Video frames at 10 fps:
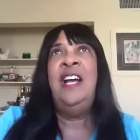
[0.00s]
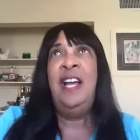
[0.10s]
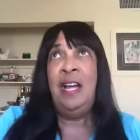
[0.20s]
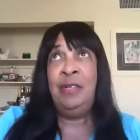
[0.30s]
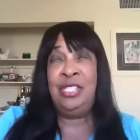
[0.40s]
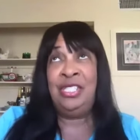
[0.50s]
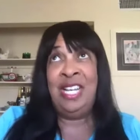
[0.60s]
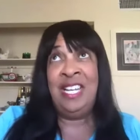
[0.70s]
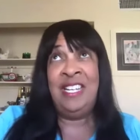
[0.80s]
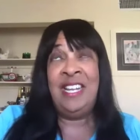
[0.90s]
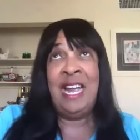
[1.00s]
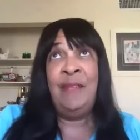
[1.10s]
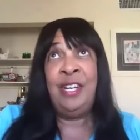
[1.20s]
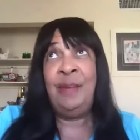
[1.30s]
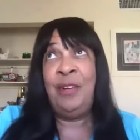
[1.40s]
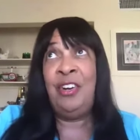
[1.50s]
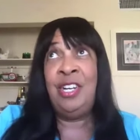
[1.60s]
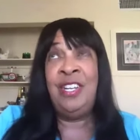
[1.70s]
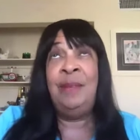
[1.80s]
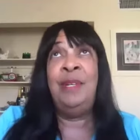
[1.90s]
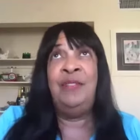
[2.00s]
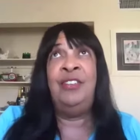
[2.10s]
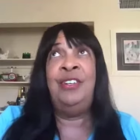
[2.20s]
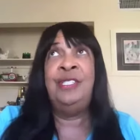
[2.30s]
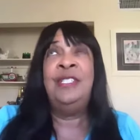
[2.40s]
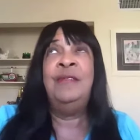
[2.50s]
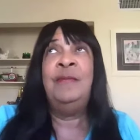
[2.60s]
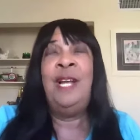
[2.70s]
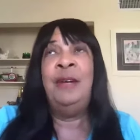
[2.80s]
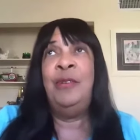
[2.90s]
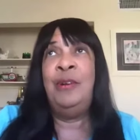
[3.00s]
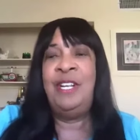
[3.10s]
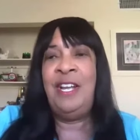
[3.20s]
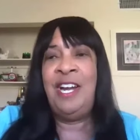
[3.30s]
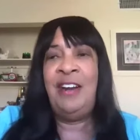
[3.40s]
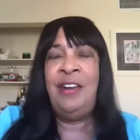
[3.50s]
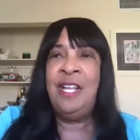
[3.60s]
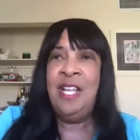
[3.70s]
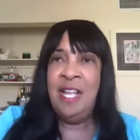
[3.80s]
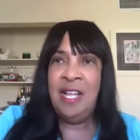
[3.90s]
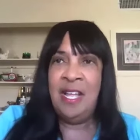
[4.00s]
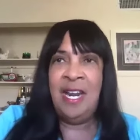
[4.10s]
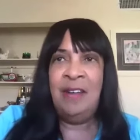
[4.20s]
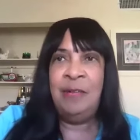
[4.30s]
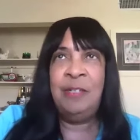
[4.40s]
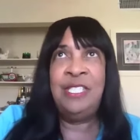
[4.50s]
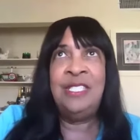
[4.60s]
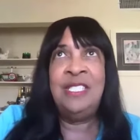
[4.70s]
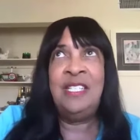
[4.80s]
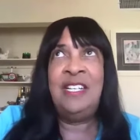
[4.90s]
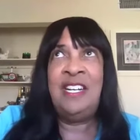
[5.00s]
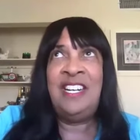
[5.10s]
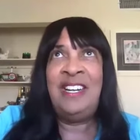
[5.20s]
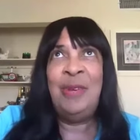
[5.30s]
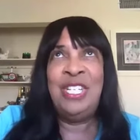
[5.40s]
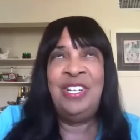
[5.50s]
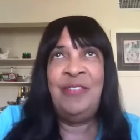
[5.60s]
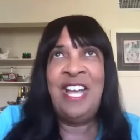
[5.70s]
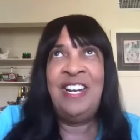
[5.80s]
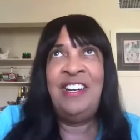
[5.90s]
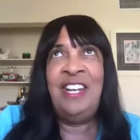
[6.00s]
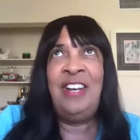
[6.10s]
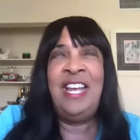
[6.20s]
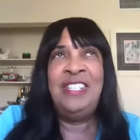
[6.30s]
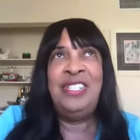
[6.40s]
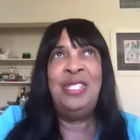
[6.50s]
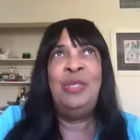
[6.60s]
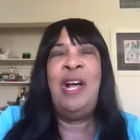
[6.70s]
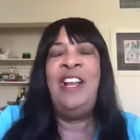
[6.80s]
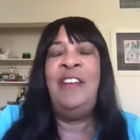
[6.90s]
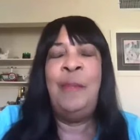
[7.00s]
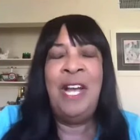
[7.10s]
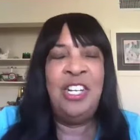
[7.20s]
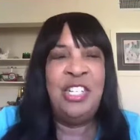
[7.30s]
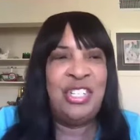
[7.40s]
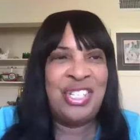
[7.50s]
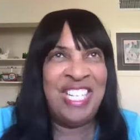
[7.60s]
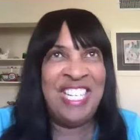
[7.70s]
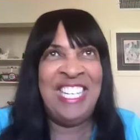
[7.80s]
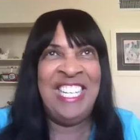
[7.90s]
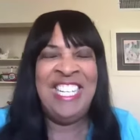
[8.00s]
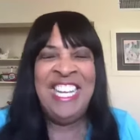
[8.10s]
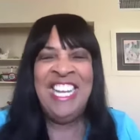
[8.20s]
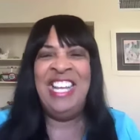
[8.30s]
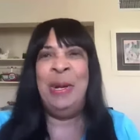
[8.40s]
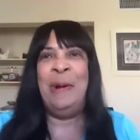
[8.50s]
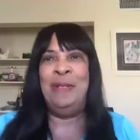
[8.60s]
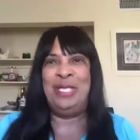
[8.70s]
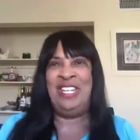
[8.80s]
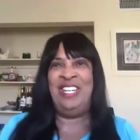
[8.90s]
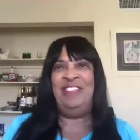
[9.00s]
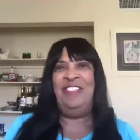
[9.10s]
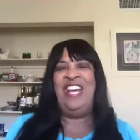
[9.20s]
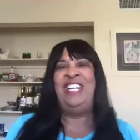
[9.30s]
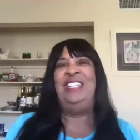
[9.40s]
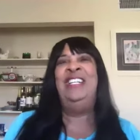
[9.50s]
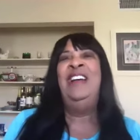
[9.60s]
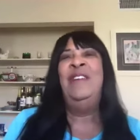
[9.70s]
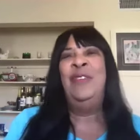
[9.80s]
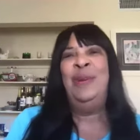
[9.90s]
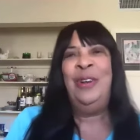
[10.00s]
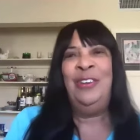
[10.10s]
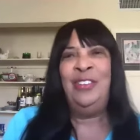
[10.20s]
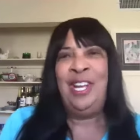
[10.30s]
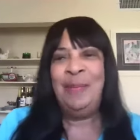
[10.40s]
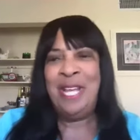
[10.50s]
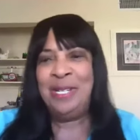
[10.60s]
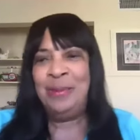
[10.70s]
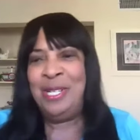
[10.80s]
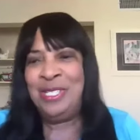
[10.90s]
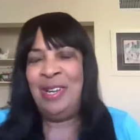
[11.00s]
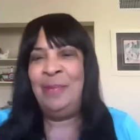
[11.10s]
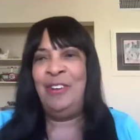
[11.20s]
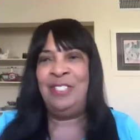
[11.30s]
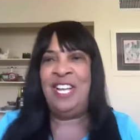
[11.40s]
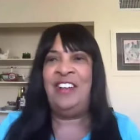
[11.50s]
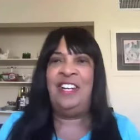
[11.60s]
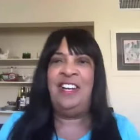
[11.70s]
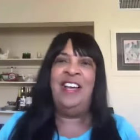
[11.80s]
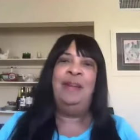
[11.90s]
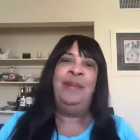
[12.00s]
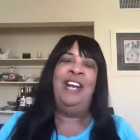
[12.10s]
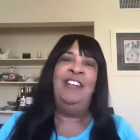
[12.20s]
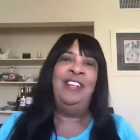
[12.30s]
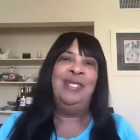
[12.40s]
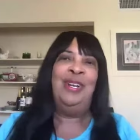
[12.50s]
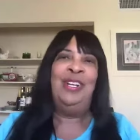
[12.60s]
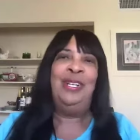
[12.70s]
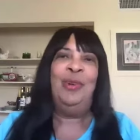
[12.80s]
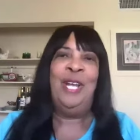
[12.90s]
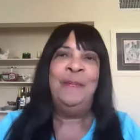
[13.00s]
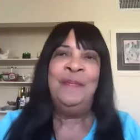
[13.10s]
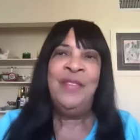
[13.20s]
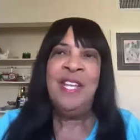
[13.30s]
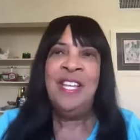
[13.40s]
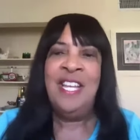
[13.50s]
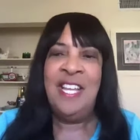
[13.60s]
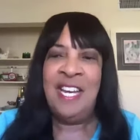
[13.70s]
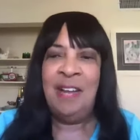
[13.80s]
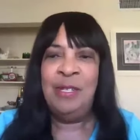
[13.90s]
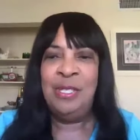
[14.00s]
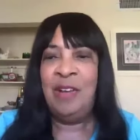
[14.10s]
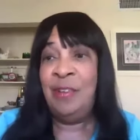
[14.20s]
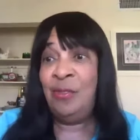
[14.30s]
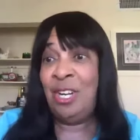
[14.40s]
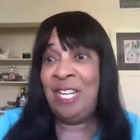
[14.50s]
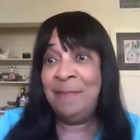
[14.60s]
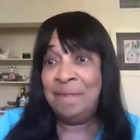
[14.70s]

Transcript: I was the second African American, but the first black woman they hired. And I went to Nevada, and they only had 6 wildlife biologists in the whole state of Nevada for the Bureau of Land Management. So I broke down a lot of barriers along the way, and I was off and running.